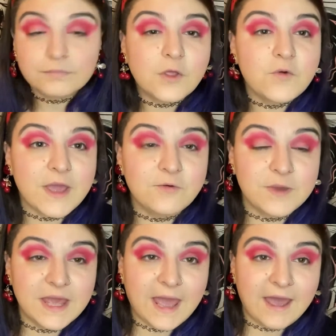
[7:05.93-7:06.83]
Okay,
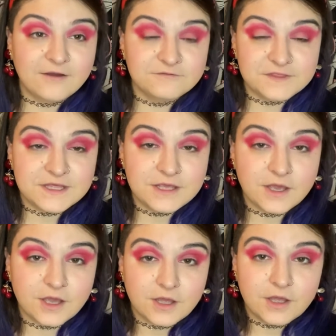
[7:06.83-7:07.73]
we have the
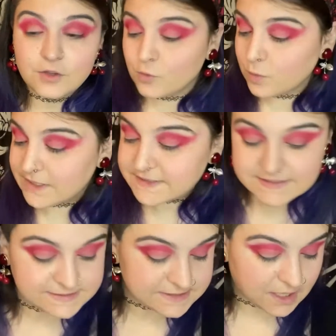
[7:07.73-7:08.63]

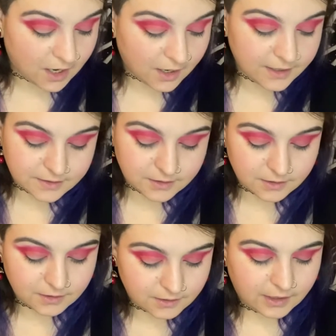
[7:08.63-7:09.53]
creases cut,
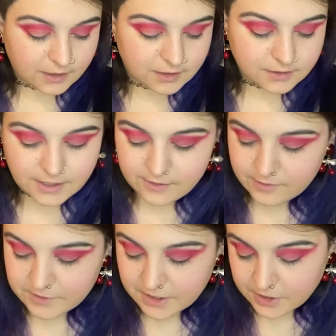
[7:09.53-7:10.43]
and now
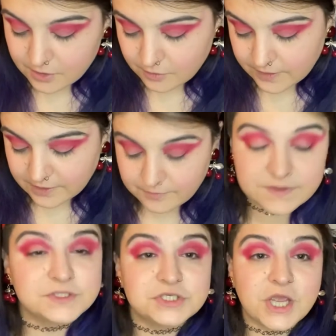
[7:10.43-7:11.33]
I'm gonna go in with
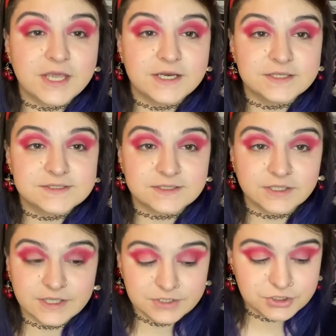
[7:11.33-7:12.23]
the shade
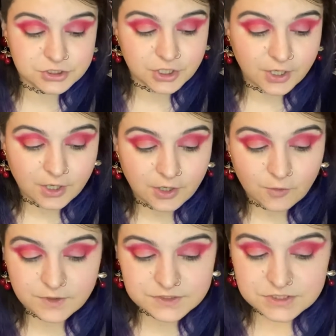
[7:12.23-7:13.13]
Delish,
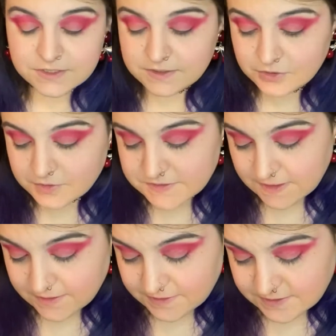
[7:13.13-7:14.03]
which it looks
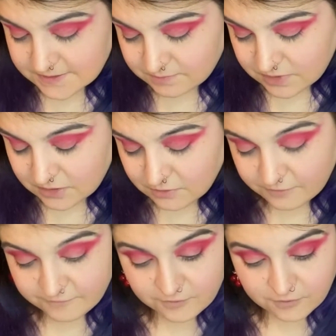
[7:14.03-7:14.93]
like this
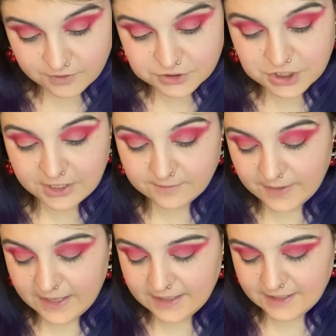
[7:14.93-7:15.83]
beautiful
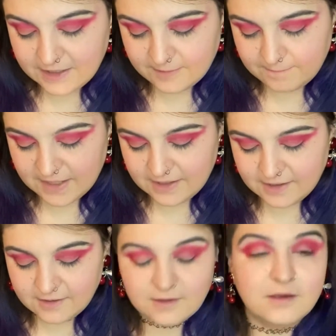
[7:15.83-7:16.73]
champagne-y
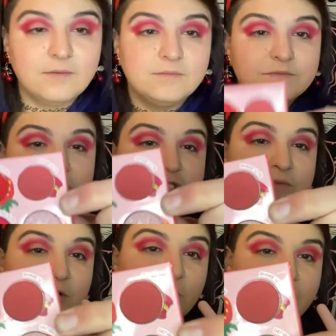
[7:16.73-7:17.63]
pink
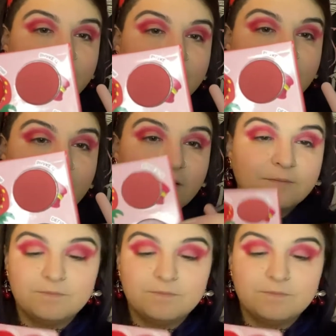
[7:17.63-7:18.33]
shimmer right here.